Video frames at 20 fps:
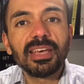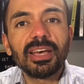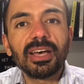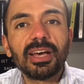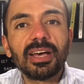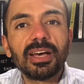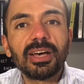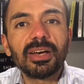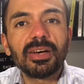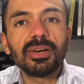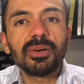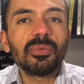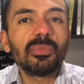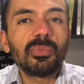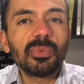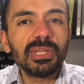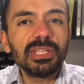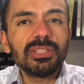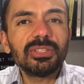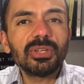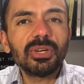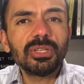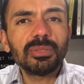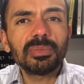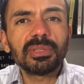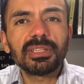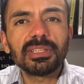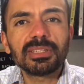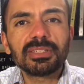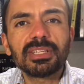uh, when he talked
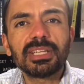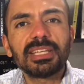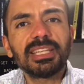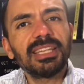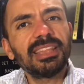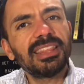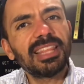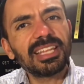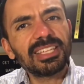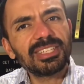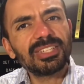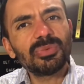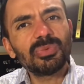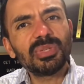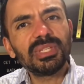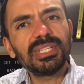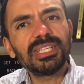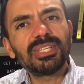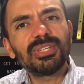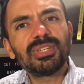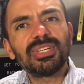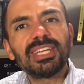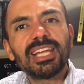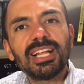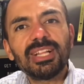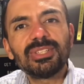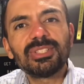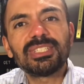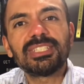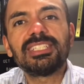about it, I was like, yeah, that's a really good
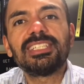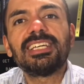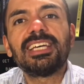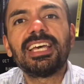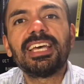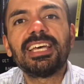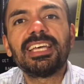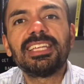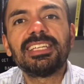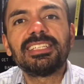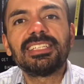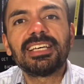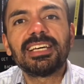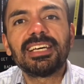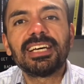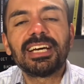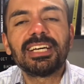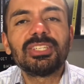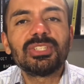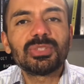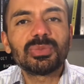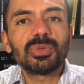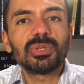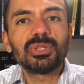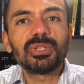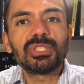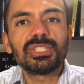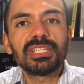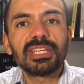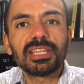analogy, and uh, I just want
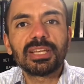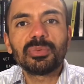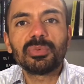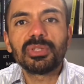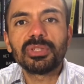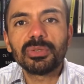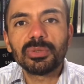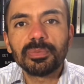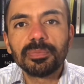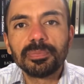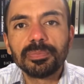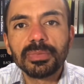to share that with you.